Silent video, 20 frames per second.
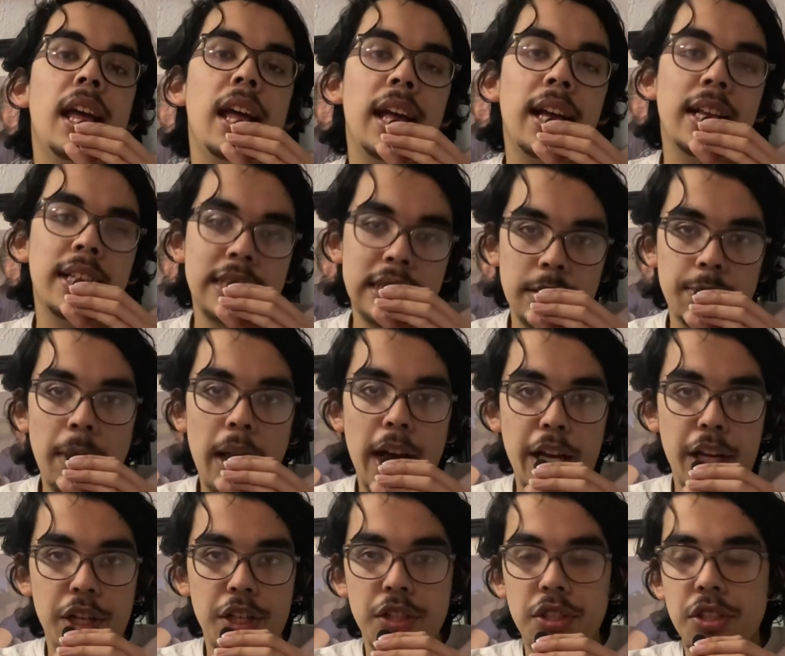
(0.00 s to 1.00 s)

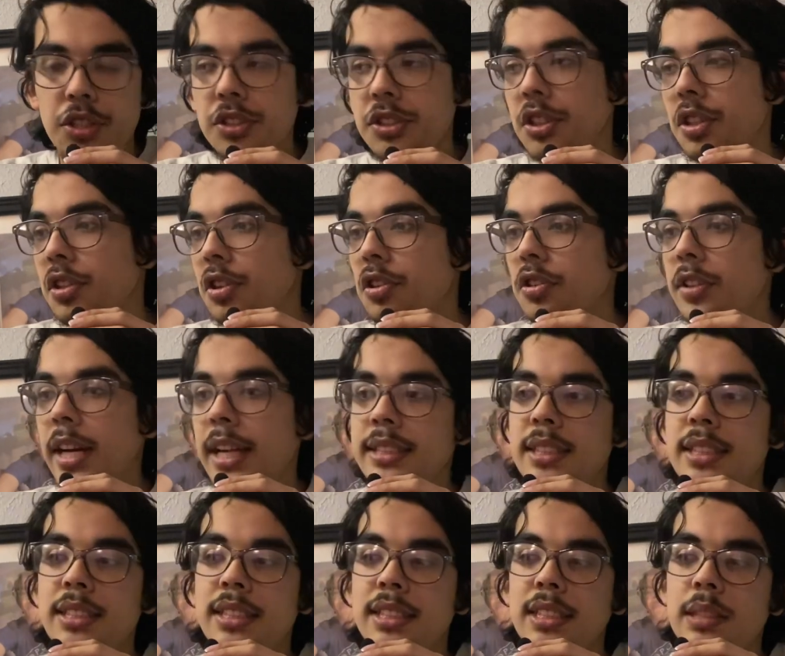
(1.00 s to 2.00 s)
expired. So their
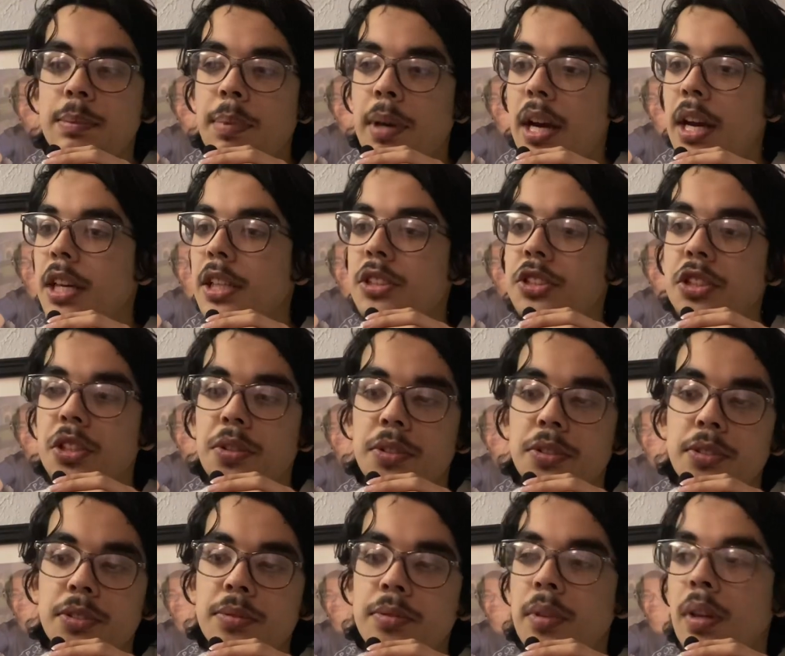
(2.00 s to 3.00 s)
license expired.
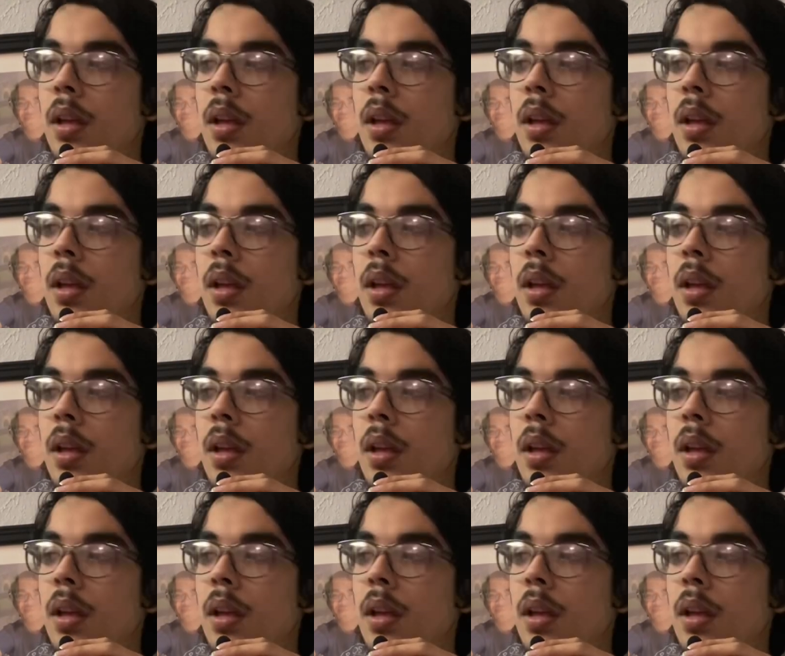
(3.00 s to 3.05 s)
So